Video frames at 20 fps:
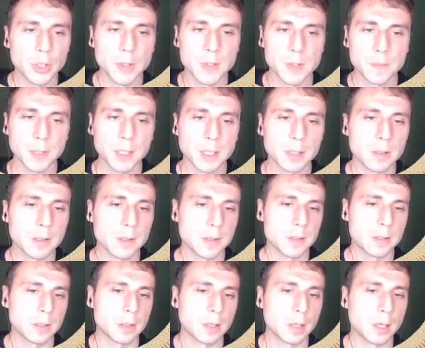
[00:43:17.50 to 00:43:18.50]

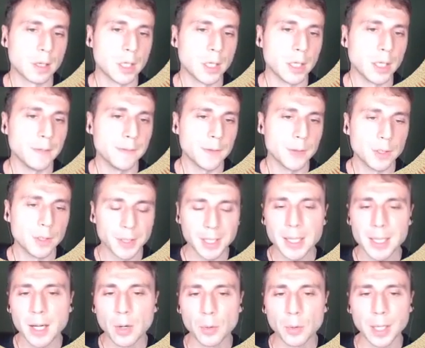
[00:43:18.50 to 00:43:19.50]
Because if you don't
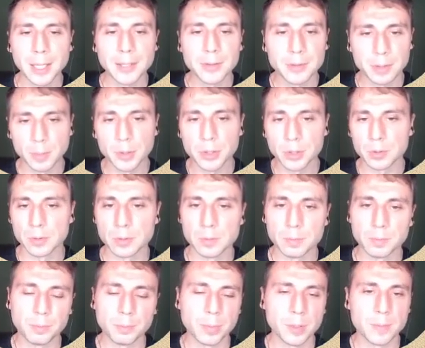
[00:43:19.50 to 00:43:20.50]
allow contributor
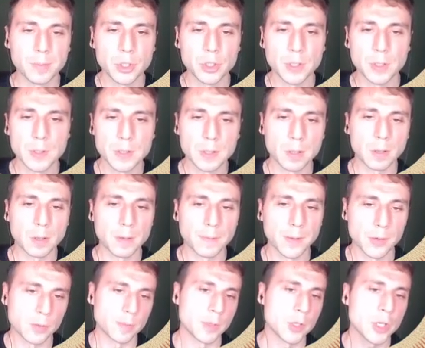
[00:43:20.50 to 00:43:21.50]
permissions on the
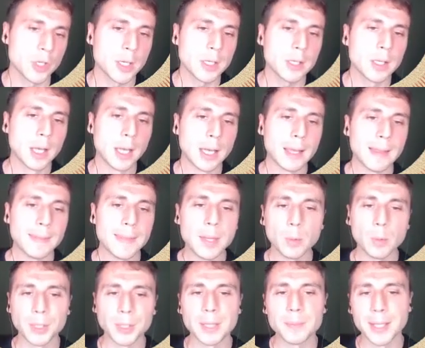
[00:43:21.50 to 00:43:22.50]
virtual machine, they
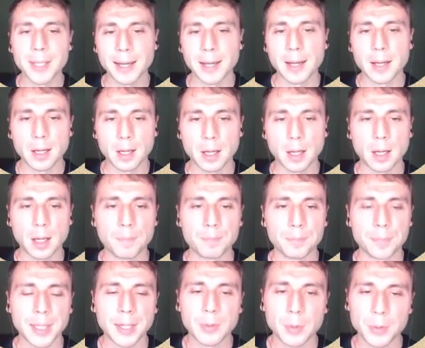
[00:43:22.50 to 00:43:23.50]
will not be
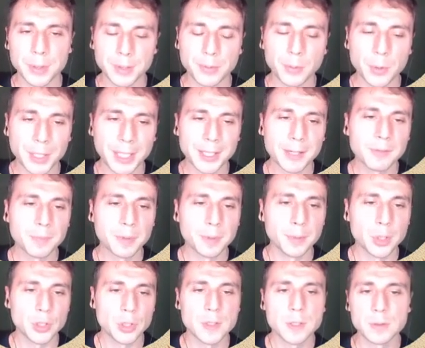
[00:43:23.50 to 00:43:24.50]
they will not have
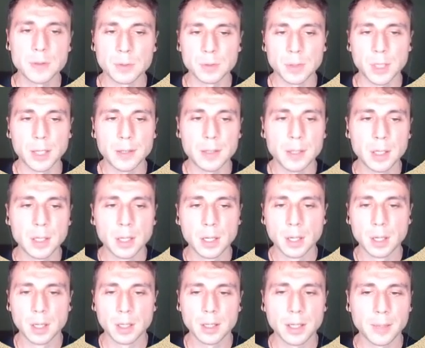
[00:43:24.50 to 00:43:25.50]
permissions to run
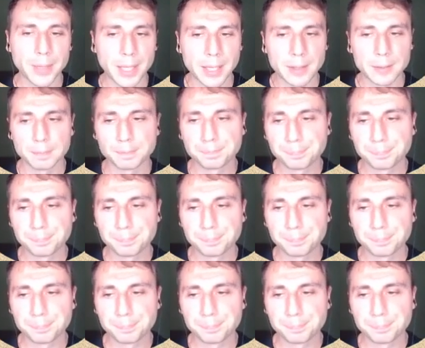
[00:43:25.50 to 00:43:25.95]
command.